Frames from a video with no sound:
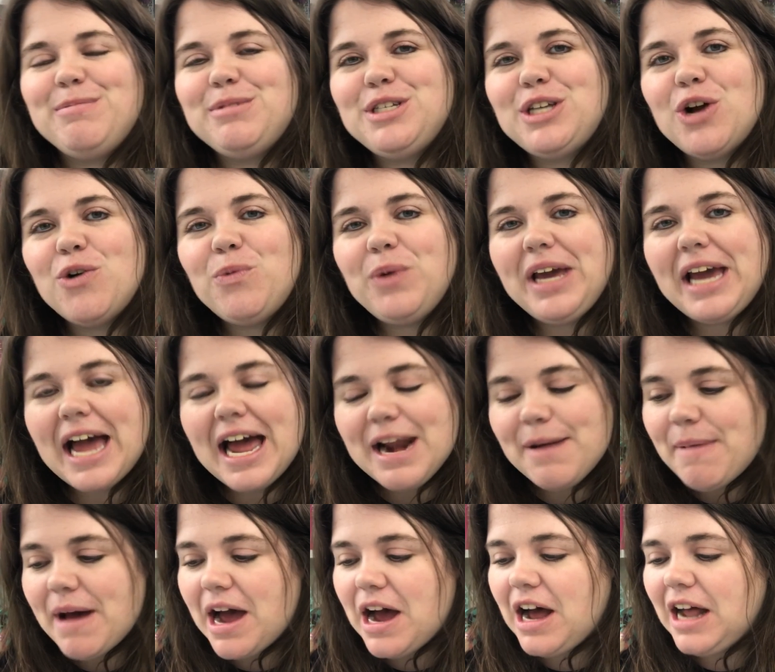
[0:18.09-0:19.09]
So we got
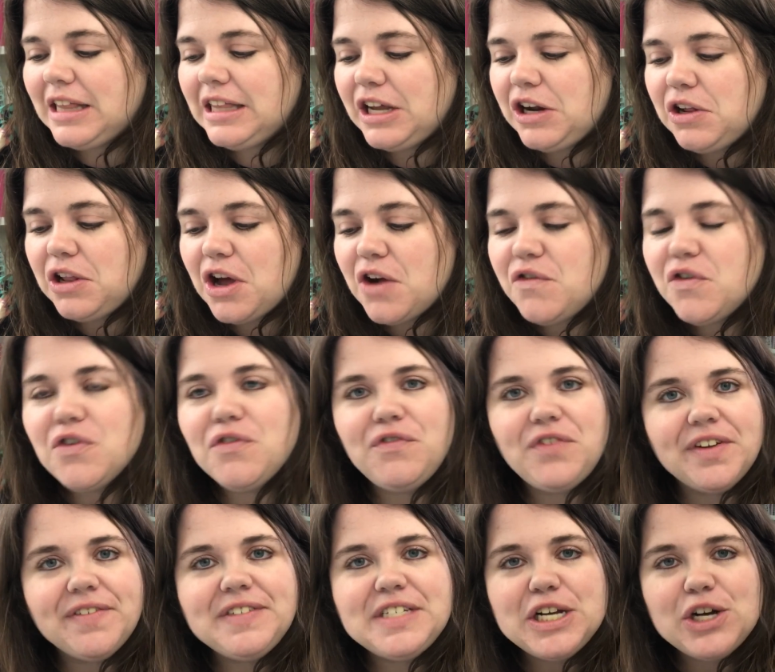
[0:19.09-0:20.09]
about a little over
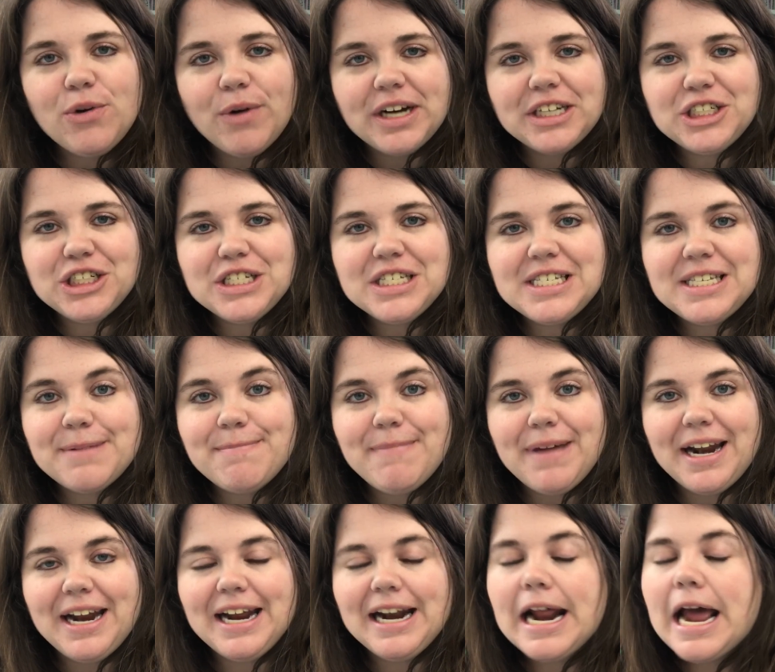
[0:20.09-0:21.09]
50 questions
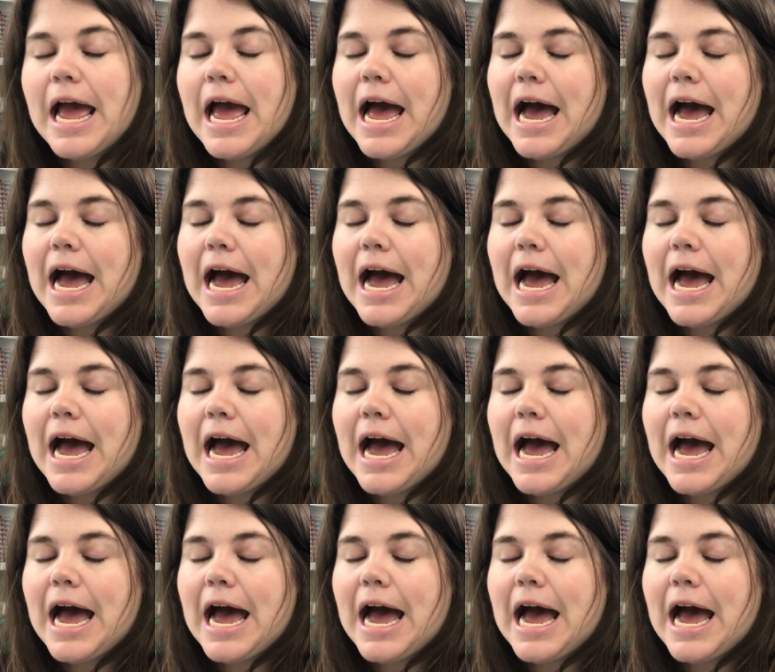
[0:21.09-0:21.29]
submitted.